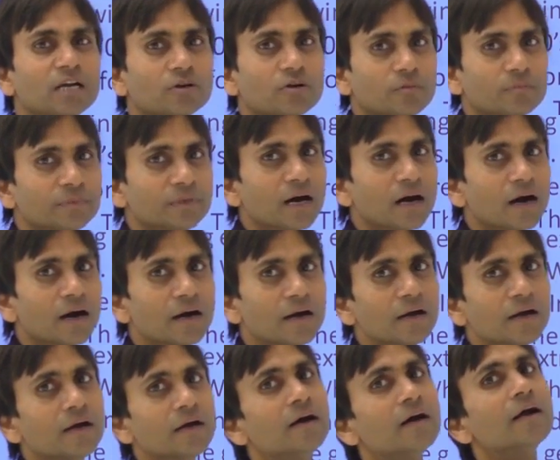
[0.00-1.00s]
of the
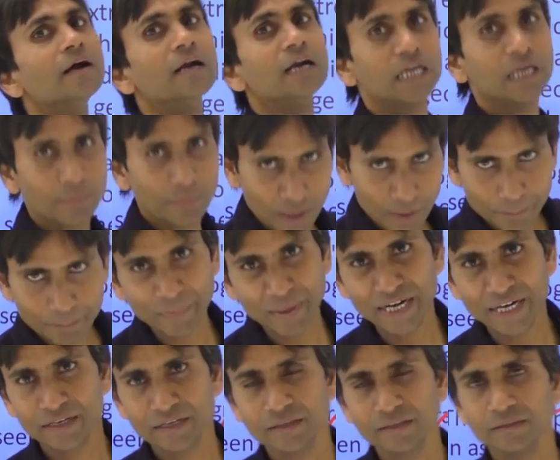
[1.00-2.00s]

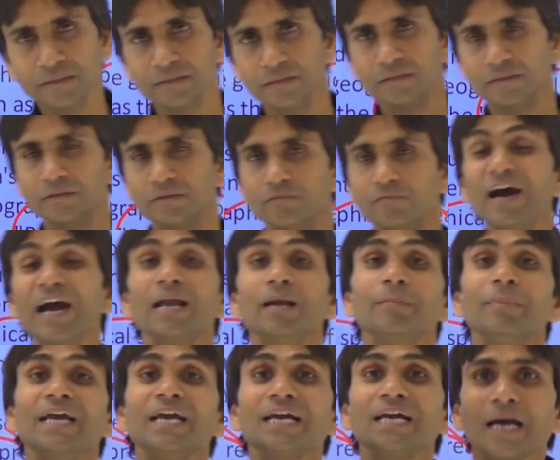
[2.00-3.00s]
development while
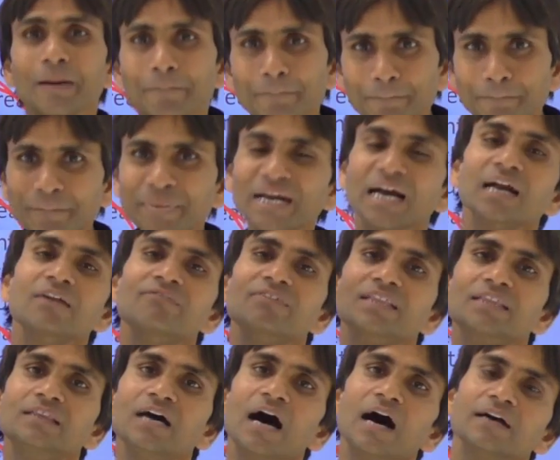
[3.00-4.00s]
be compared
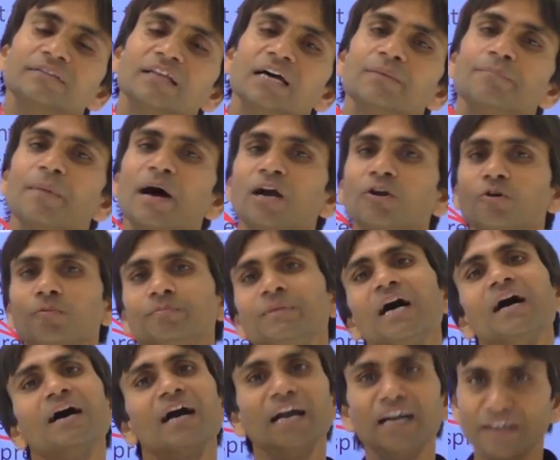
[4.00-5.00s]
with the other part of
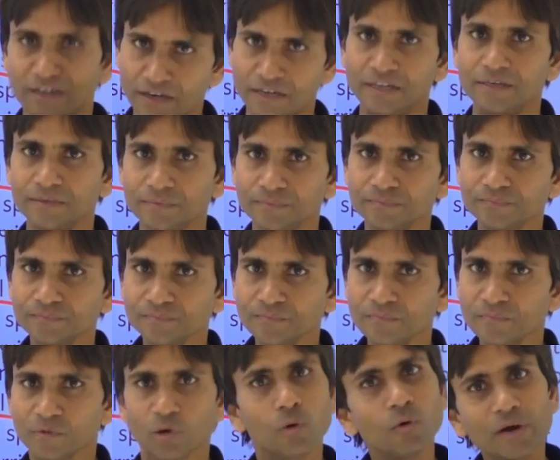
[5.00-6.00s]
the country.
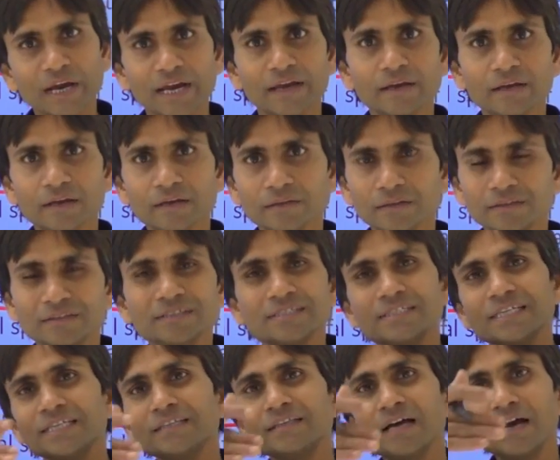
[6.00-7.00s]
Okay,
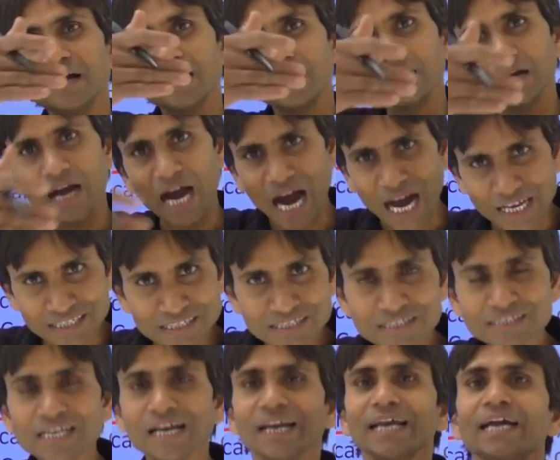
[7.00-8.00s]
this is the
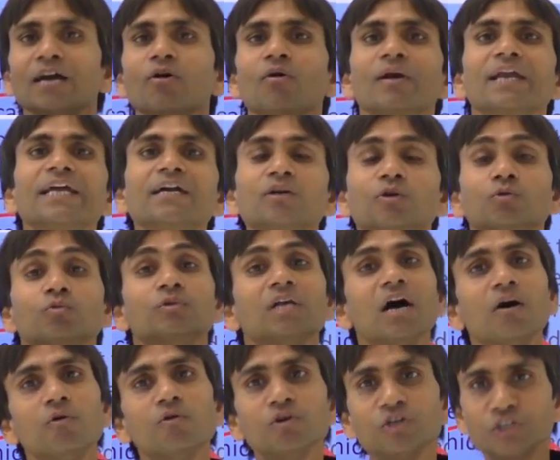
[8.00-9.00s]
answer according to
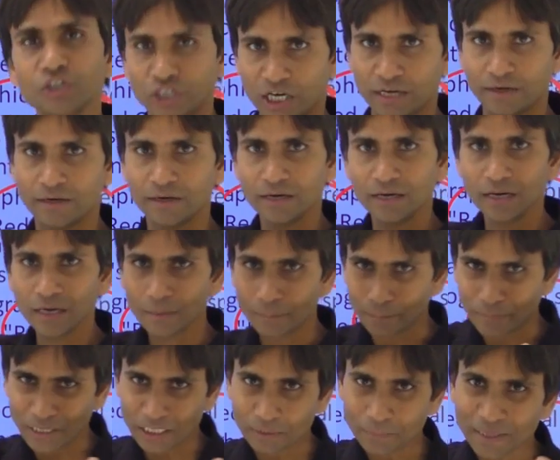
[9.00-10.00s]
the question,
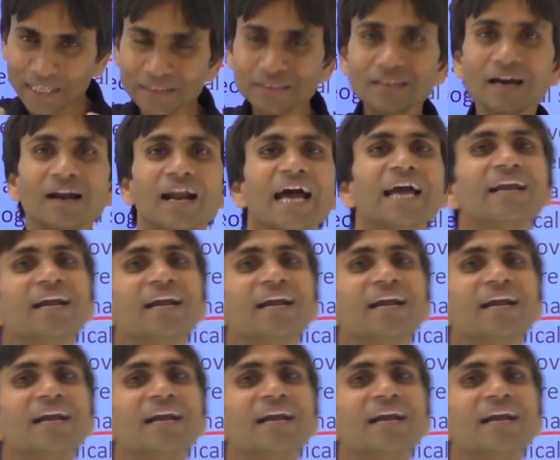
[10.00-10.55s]
between the line